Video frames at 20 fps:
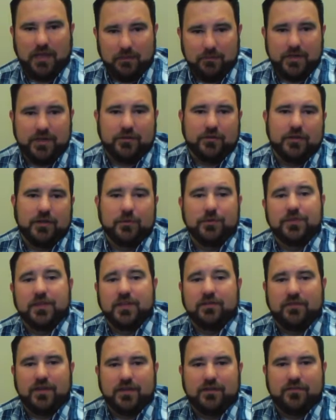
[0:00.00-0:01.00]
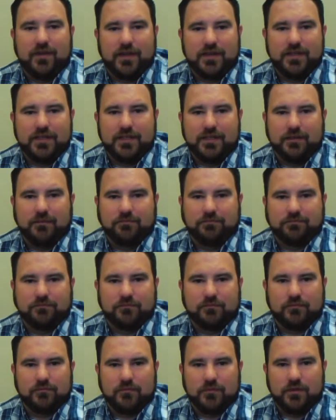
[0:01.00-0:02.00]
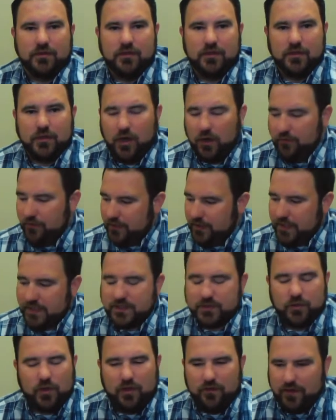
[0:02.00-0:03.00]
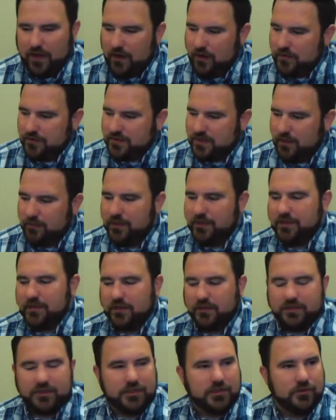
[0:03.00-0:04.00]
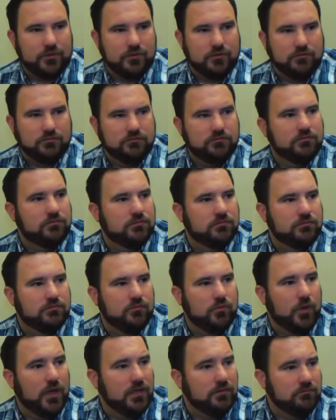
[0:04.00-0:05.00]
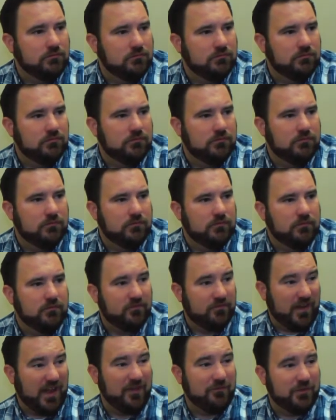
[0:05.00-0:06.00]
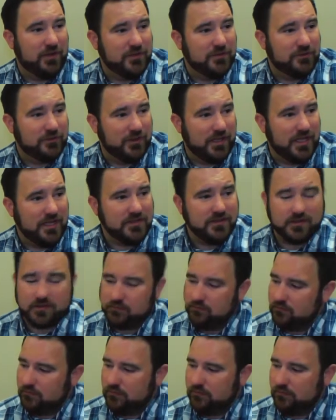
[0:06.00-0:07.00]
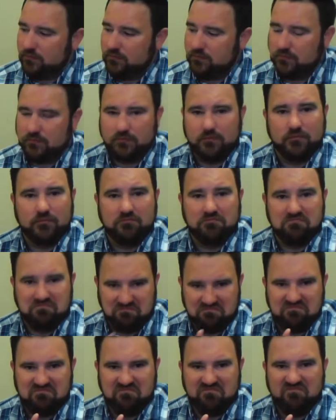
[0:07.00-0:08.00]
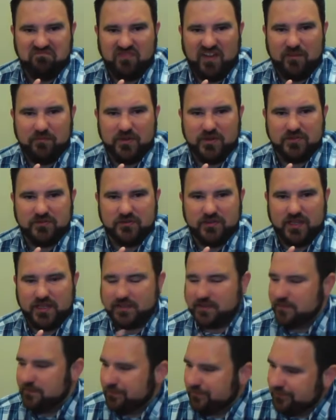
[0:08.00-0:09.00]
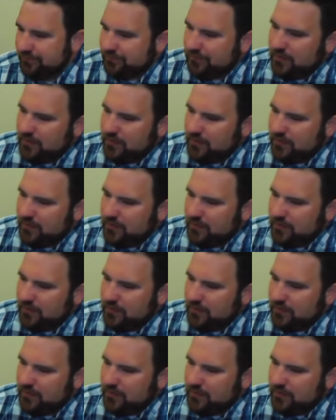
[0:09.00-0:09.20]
Matt Meeker here with Innovative IDM. Over the next 12 hours, I'm going to talk to you, what, five minutes or less? Five minutes or less.